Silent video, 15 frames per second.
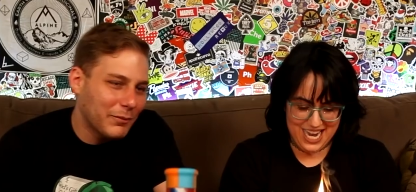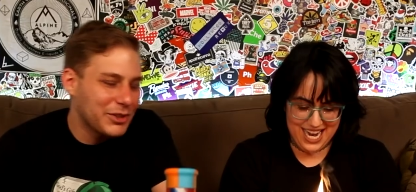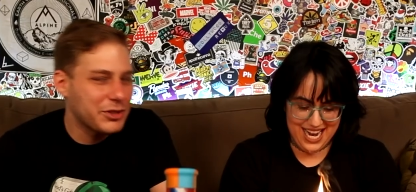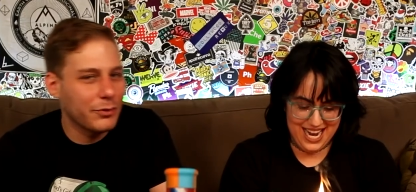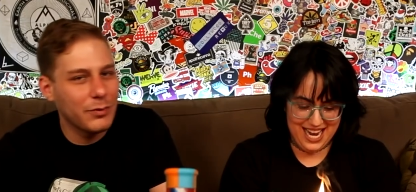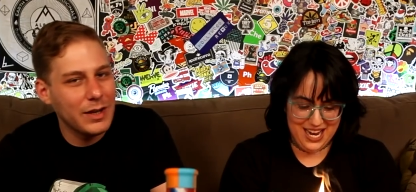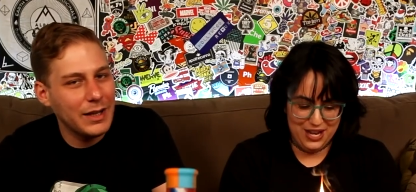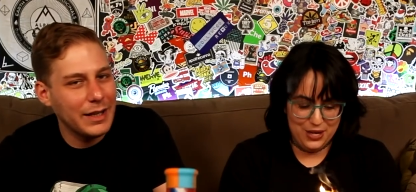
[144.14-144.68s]
Speaker 1: which are
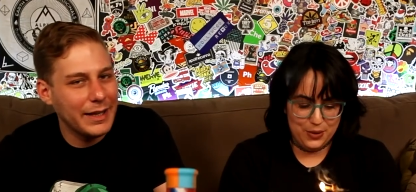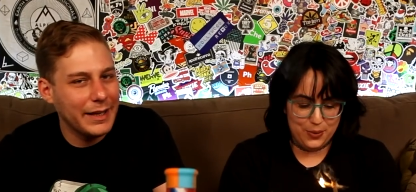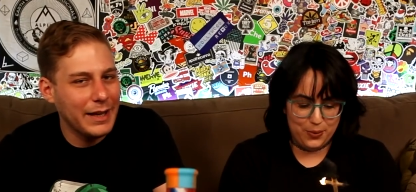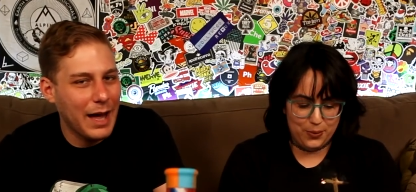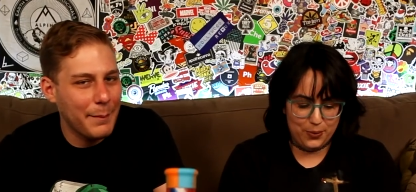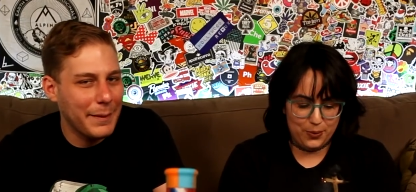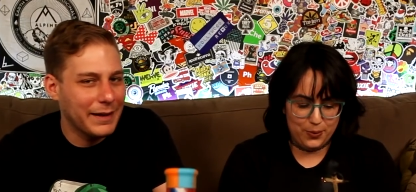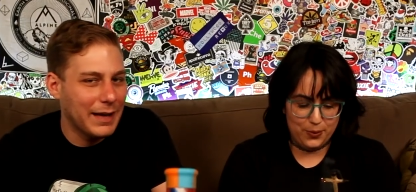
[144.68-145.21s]
really, I
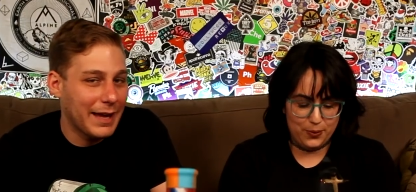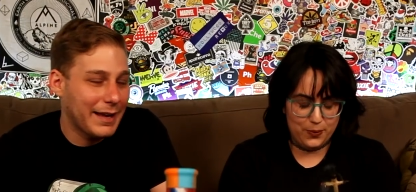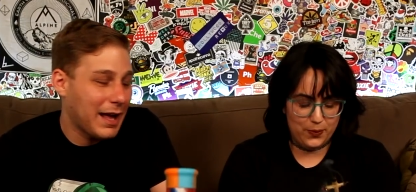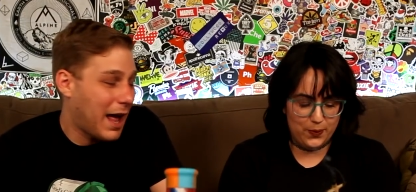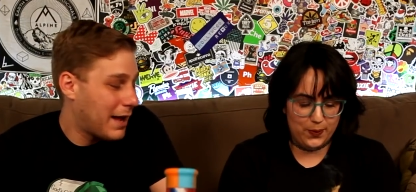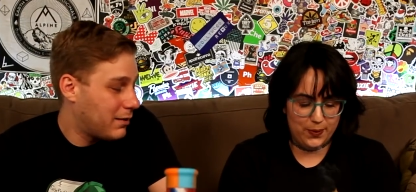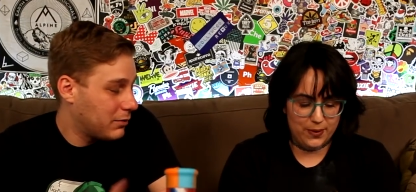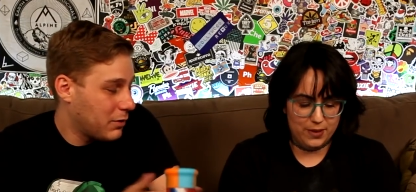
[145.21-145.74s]
mean, like,
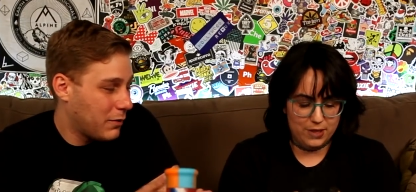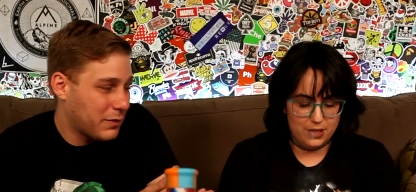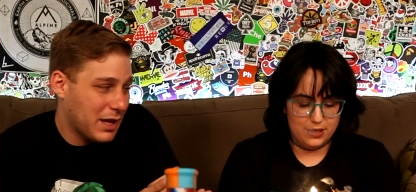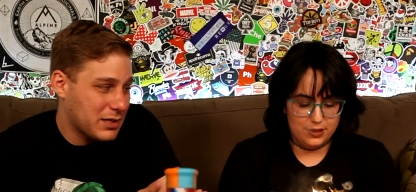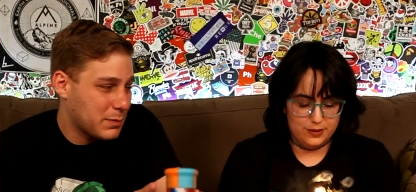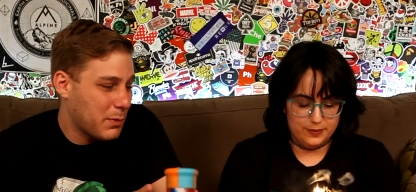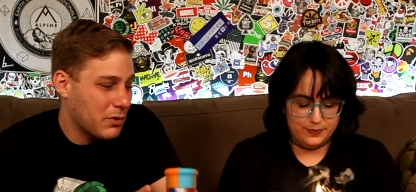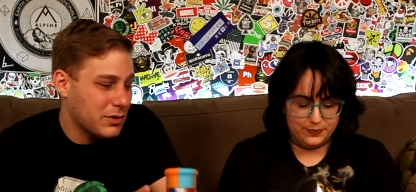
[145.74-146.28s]
I don't know if that
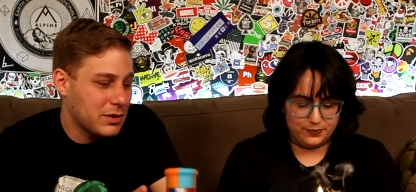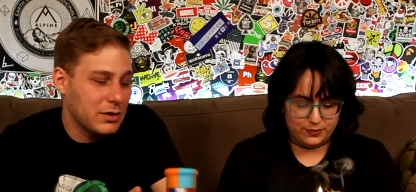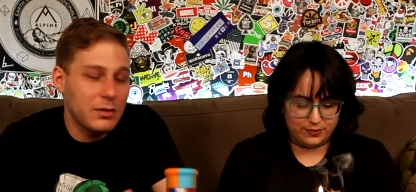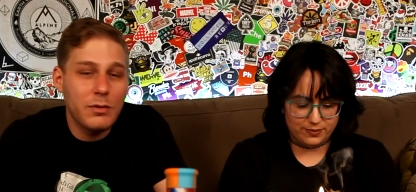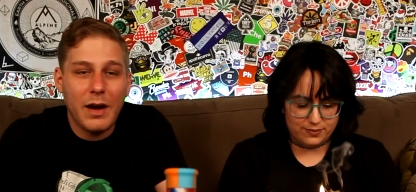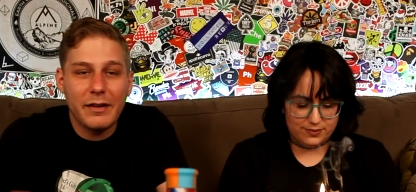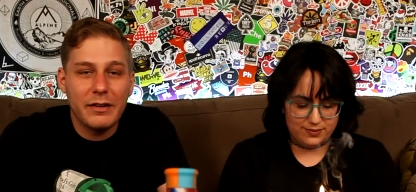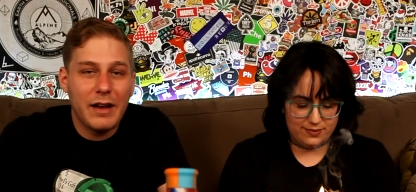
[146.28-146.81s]
spoke to you.
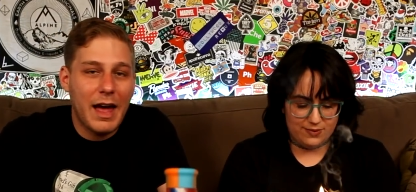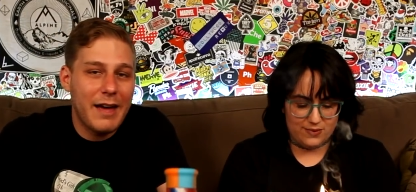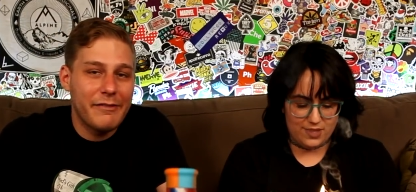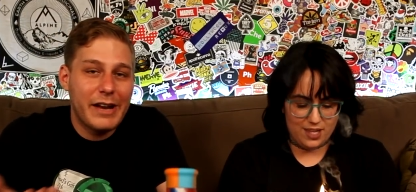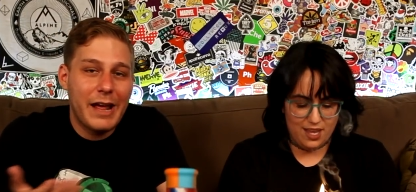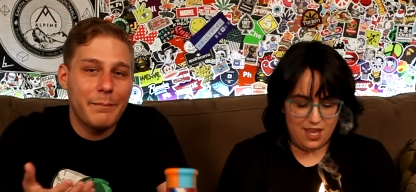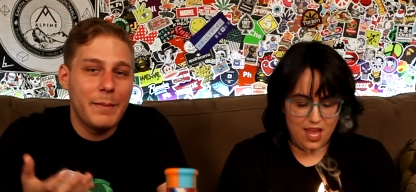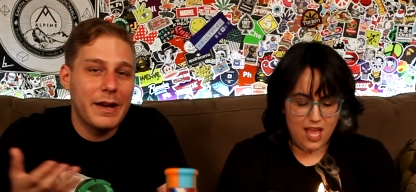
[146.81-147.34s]
I, I haven't
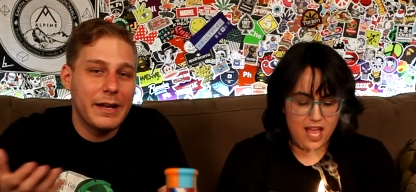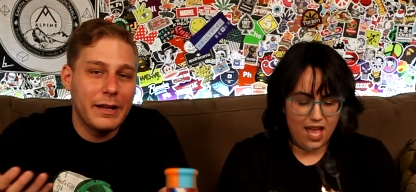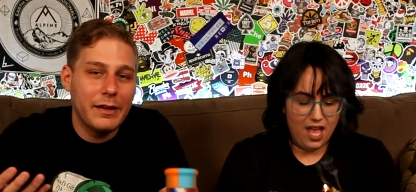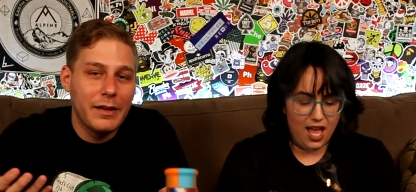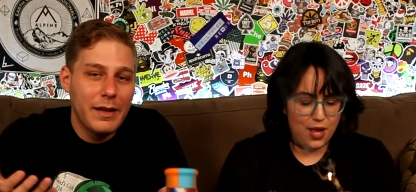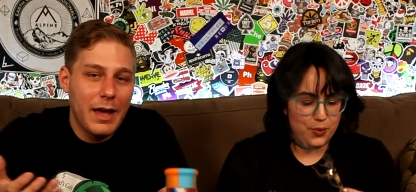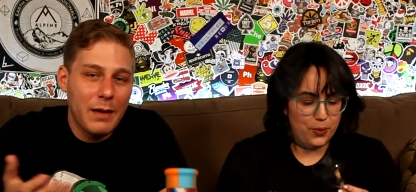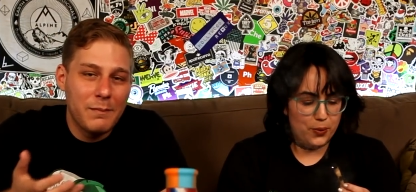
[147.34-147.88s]
had many
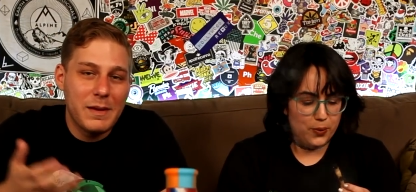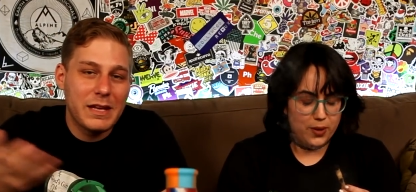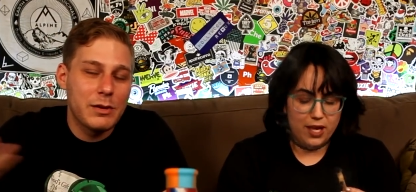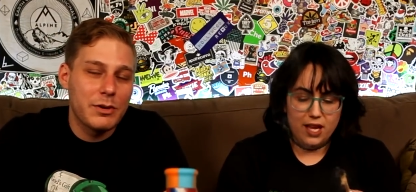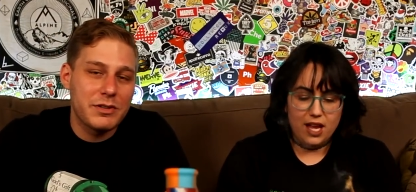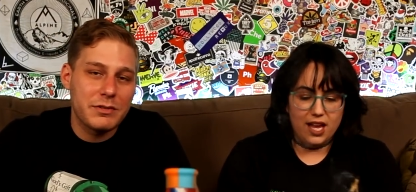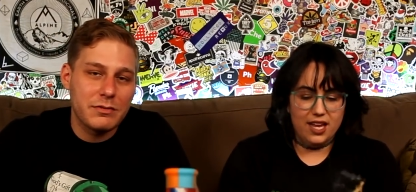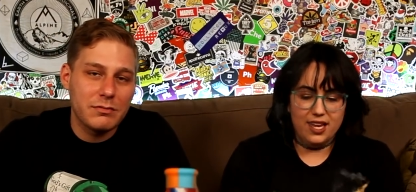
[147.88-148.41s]

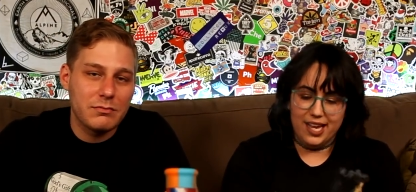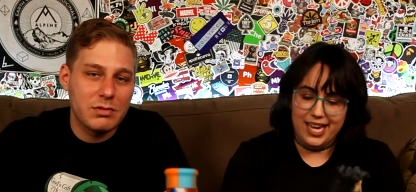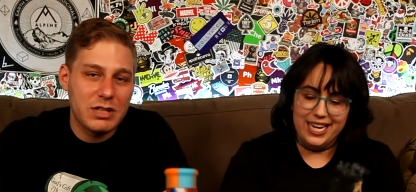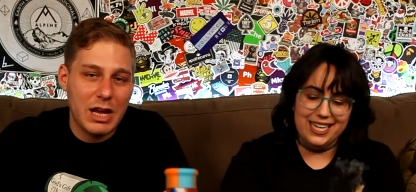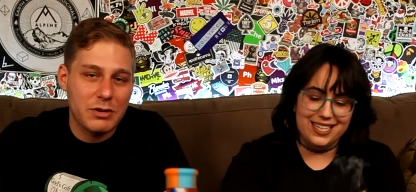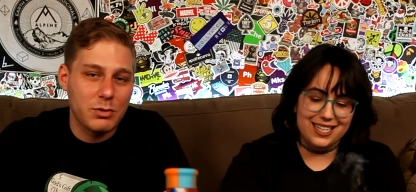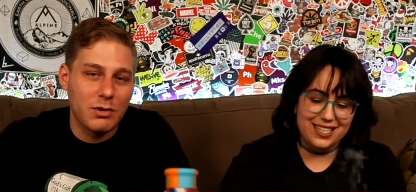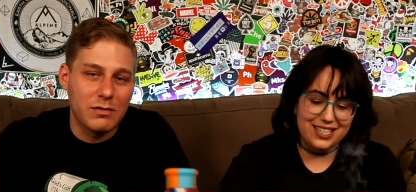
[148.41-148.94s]
ambiguous
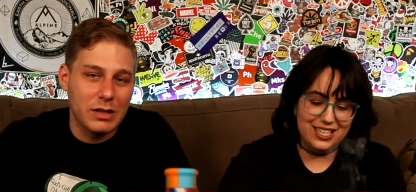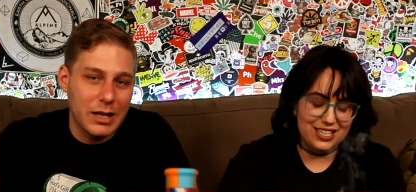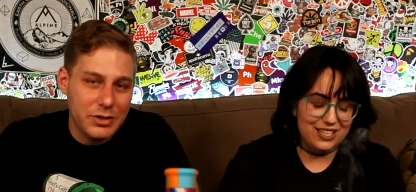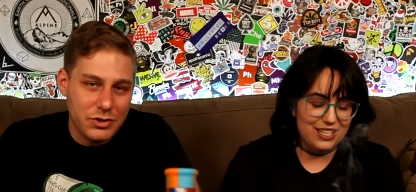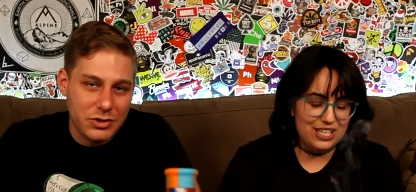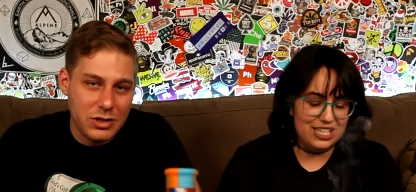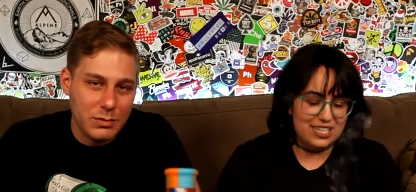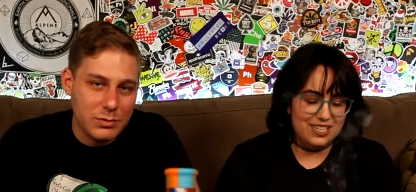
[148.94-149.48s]
sexual uh,
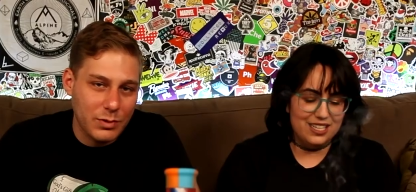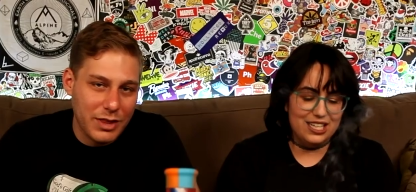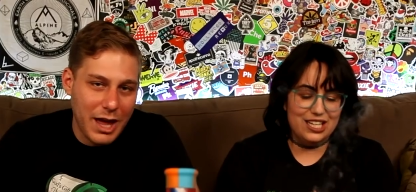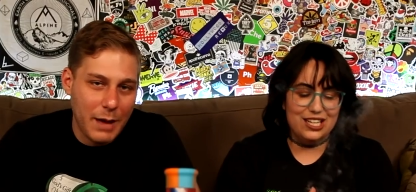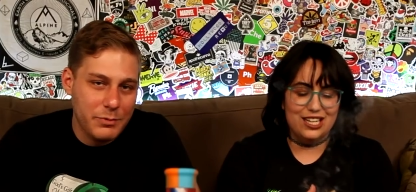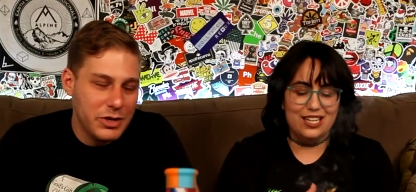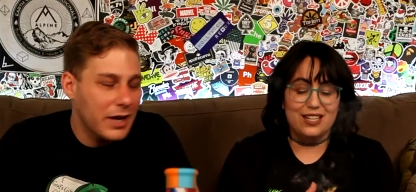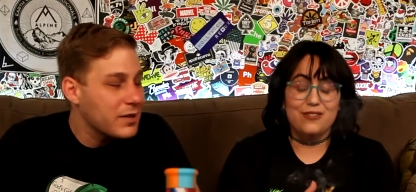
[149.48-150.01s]
relationships with
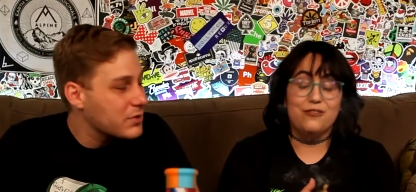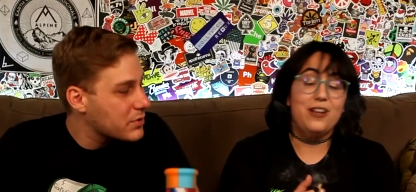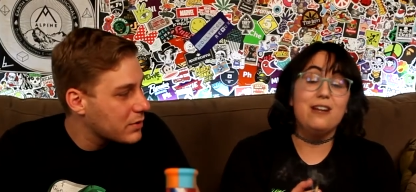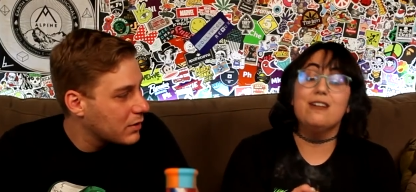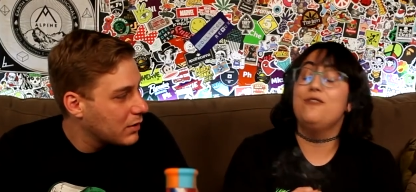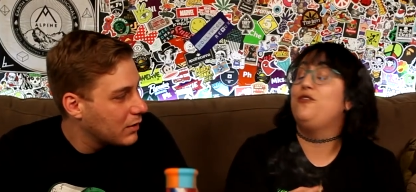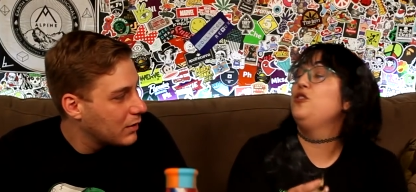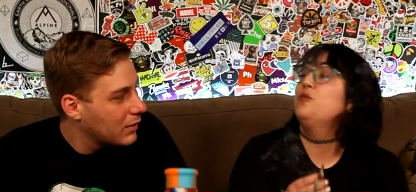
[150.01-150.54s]
objects.
Speaker 2: Very
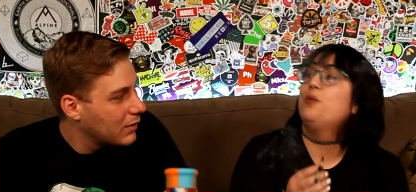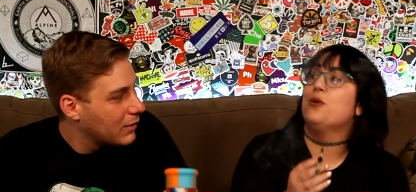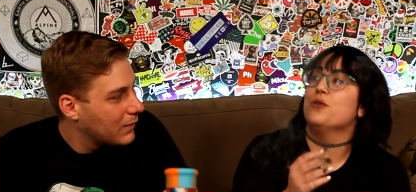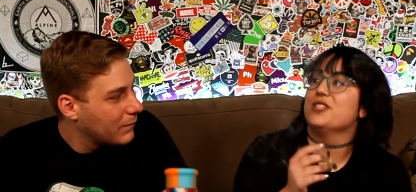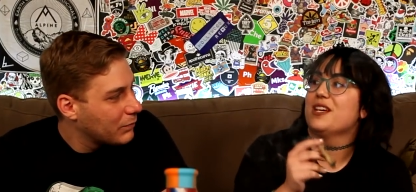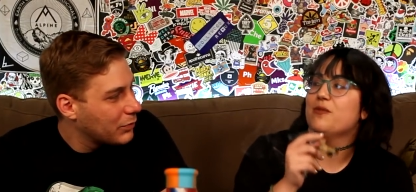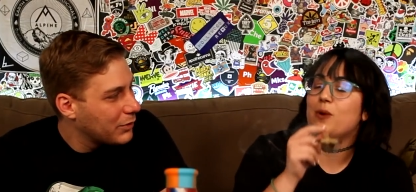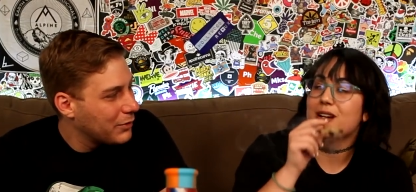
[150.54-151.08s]
few poles
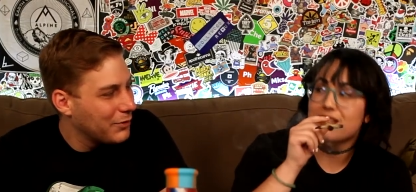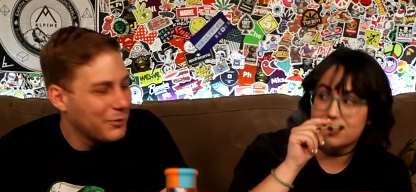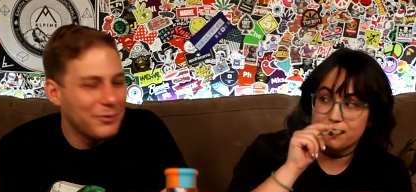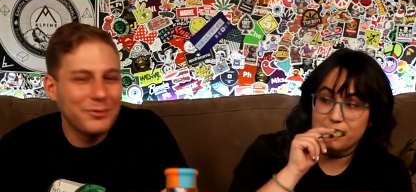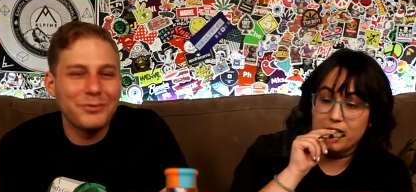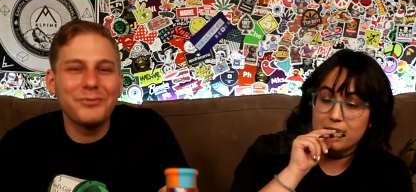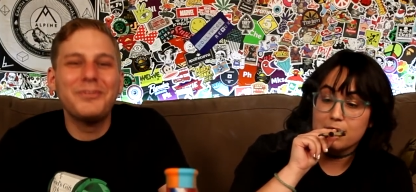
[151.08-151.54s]
I've wanted to fuck.